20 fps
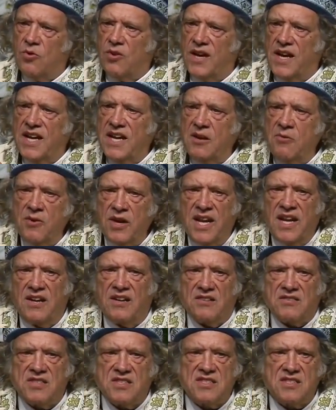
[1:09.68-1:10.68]
or anyone
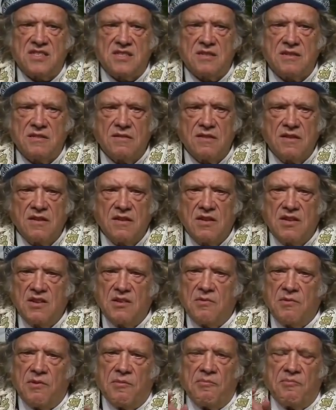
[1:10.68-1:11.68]
else
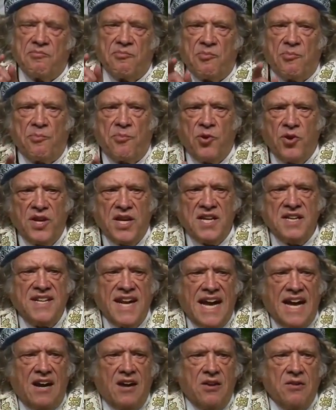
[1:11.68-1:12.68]
putting
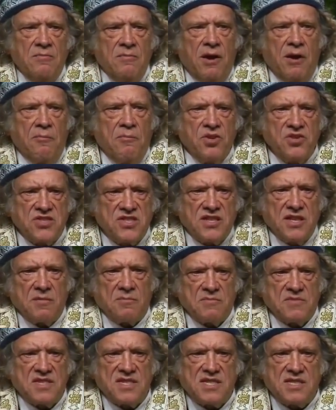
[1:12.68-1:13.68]
down
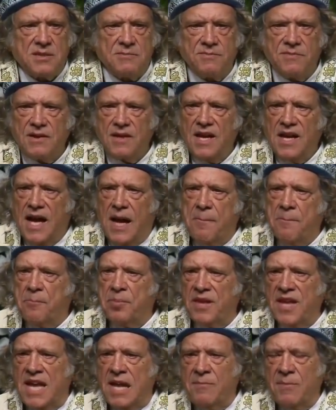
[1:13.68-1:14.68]
Muslims and
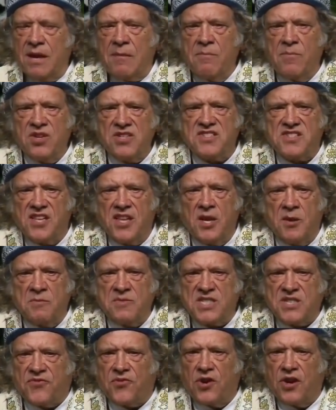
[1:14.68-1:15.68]
blaming
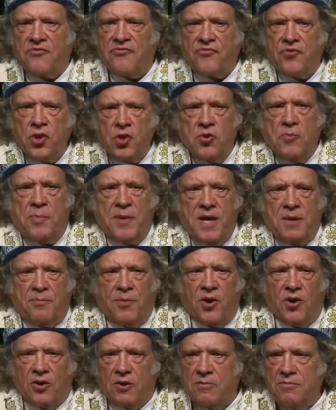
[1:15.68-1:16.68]
Muslims for a few
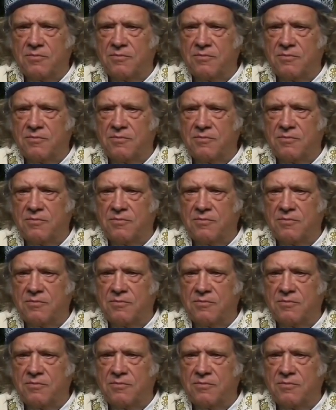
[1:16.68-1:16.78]
people